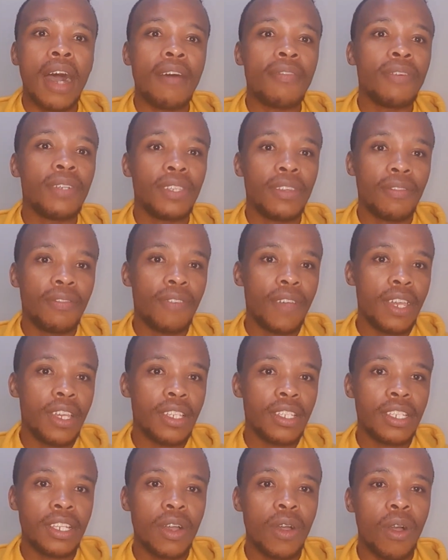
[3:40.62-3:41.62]
for the
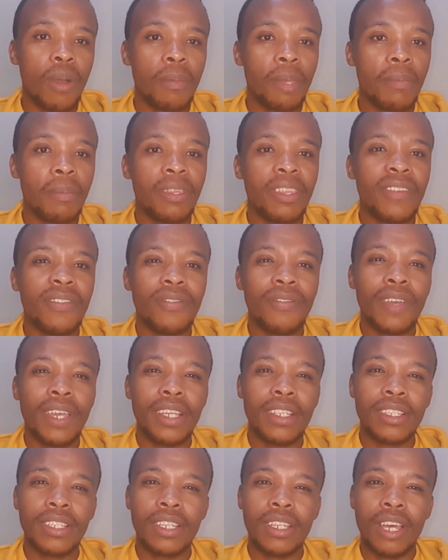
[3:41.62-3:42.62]
first or maybe the
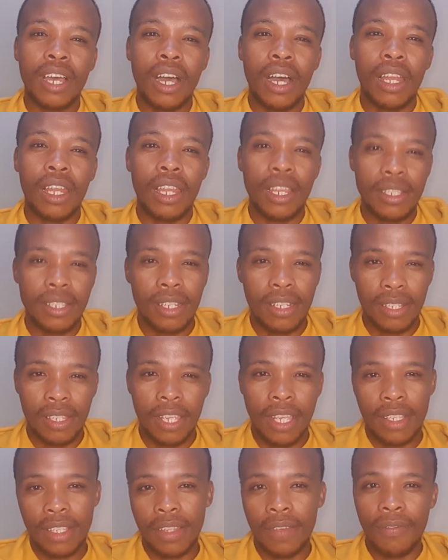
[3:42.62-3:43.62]
first lessons,
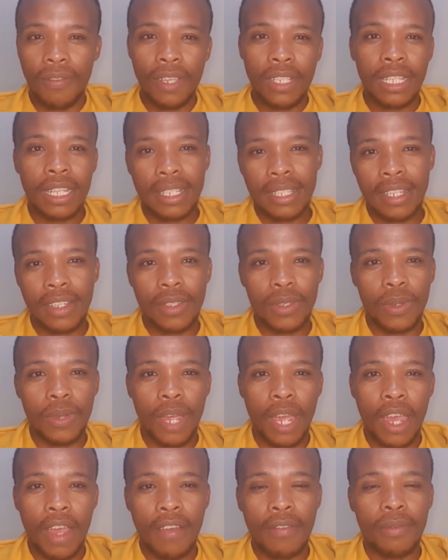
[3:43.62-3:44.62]
yes, the first lessons you
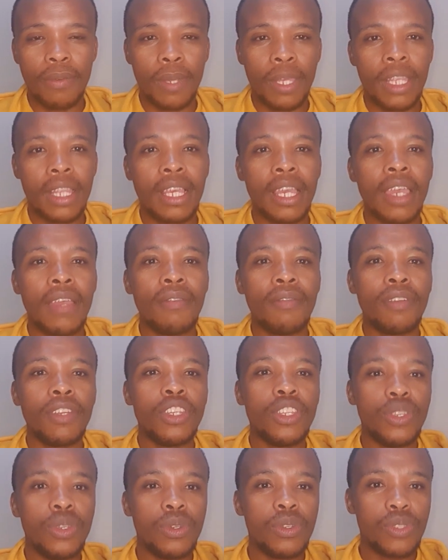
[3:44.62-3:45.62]
have with every
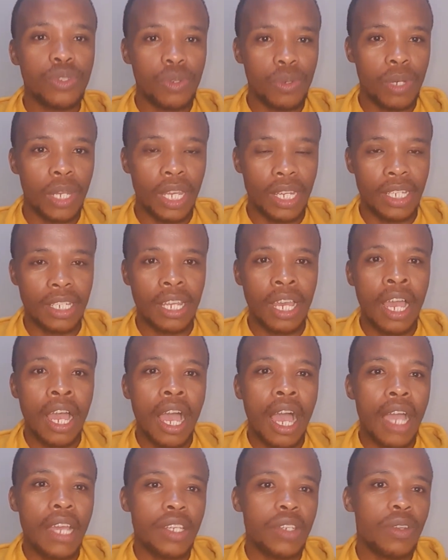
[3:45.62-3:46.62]
new student,
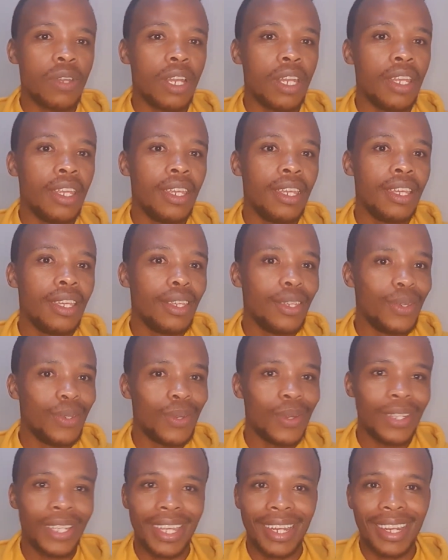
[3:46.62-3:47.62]
actually you
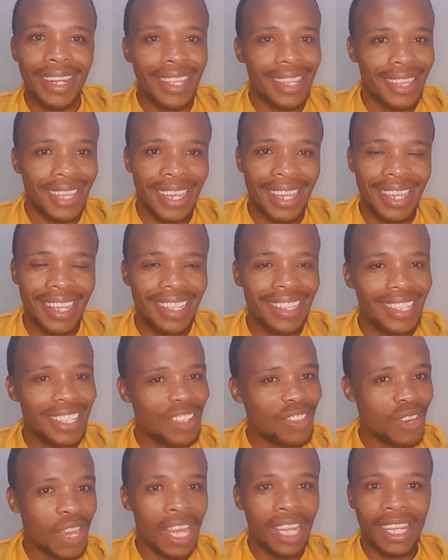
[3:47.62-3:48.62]
don't get anything. The
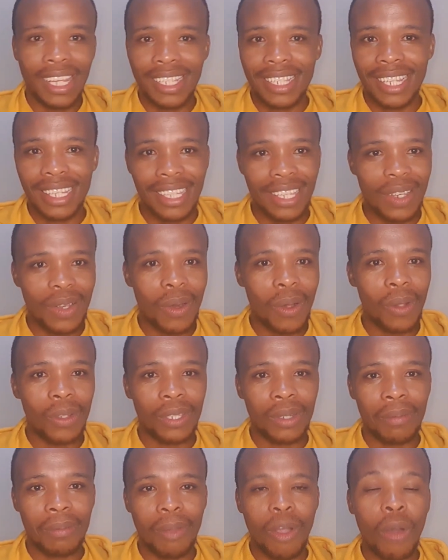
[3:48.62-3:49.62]
trial lesson, they call
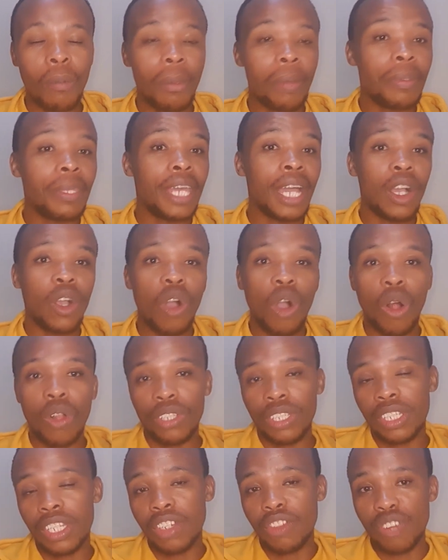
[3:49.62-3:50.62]
them, or maybe they are
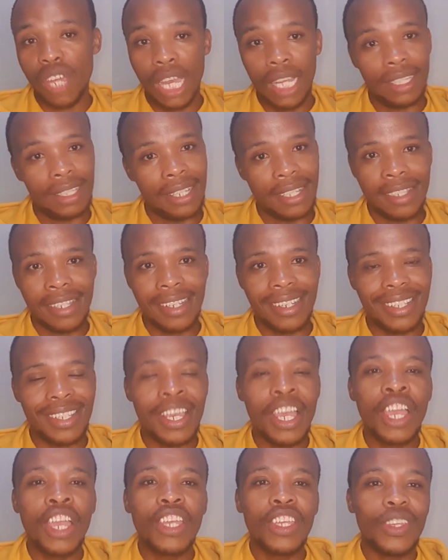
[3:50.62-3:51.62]
called the trial lessons.
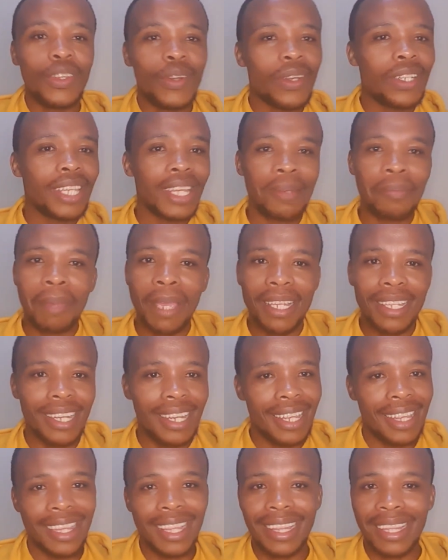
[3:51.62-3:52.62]
You don't get paid
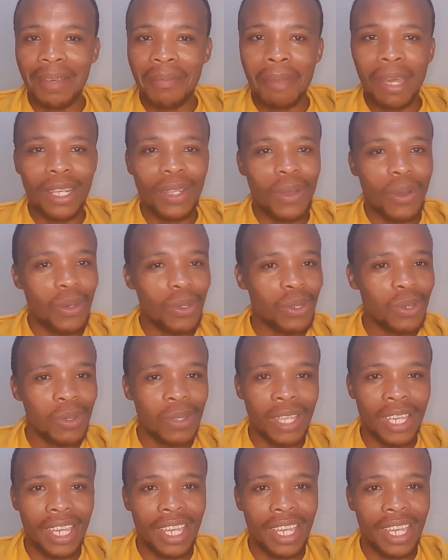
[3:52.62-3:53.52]
anything. The money goes to